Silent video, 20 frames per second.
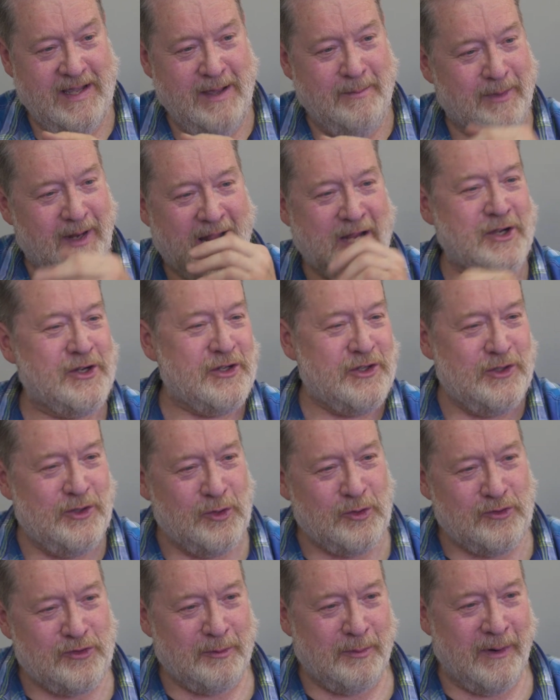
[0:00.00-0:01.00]
but I couldn't
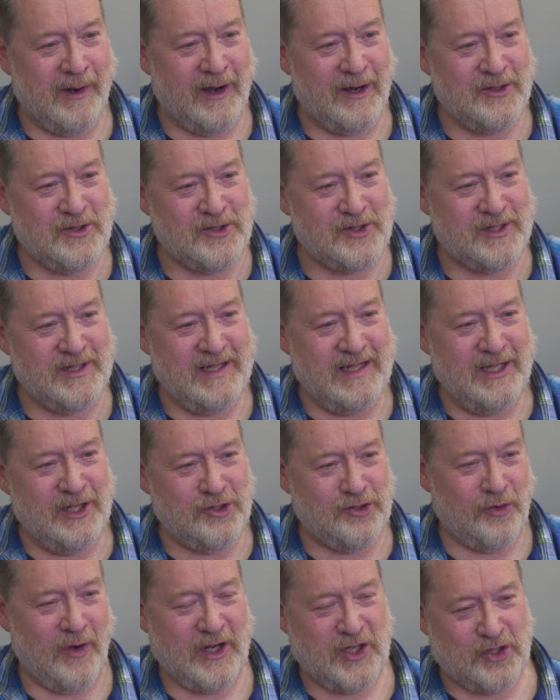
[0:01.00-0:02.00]
use the parts,
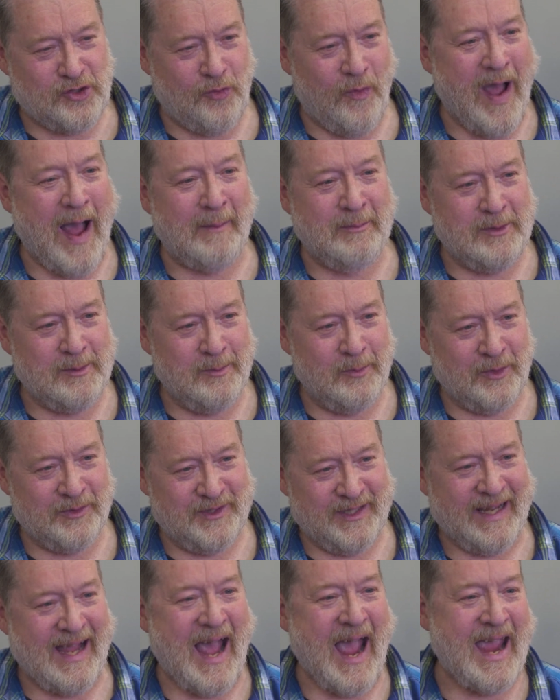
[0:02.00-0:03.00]
so I swapped them with
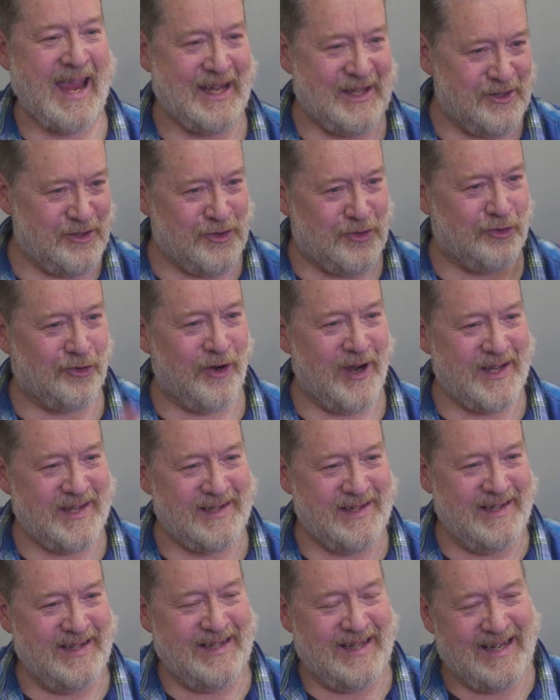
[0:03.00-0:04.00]
the guy in Detroit.
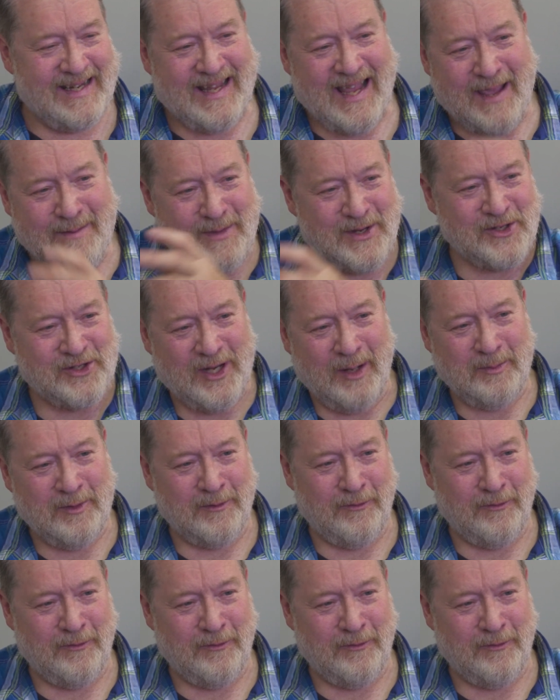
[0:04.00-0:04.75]
He gave me something